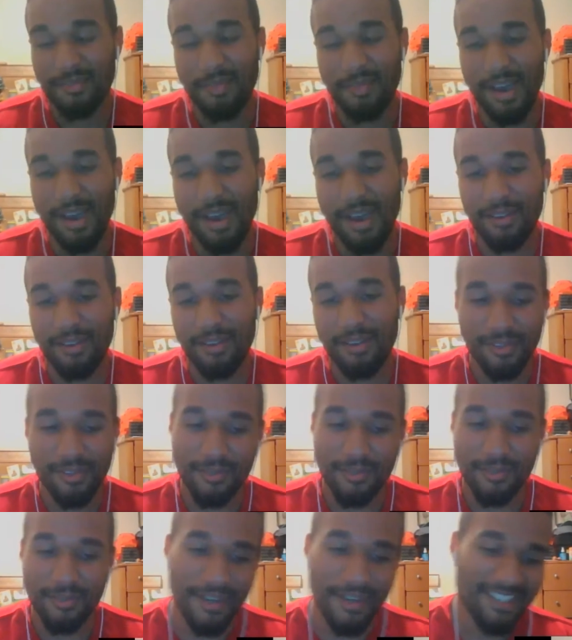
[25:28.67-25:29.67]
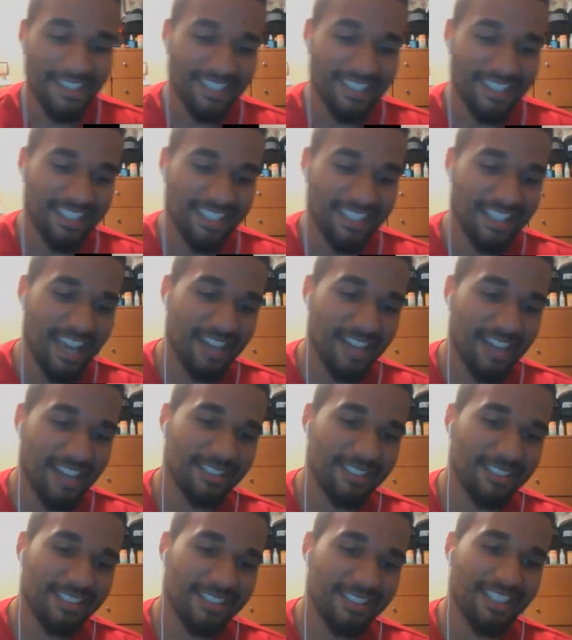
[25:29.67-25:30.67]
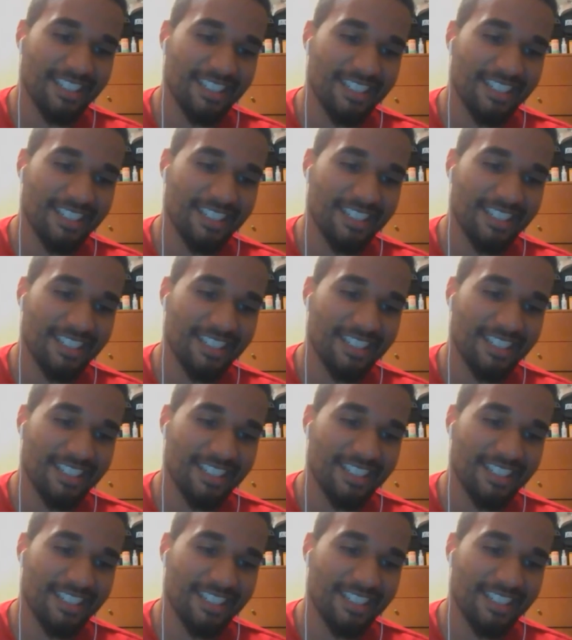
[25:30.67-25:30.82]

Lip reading: Battlefield 1. That is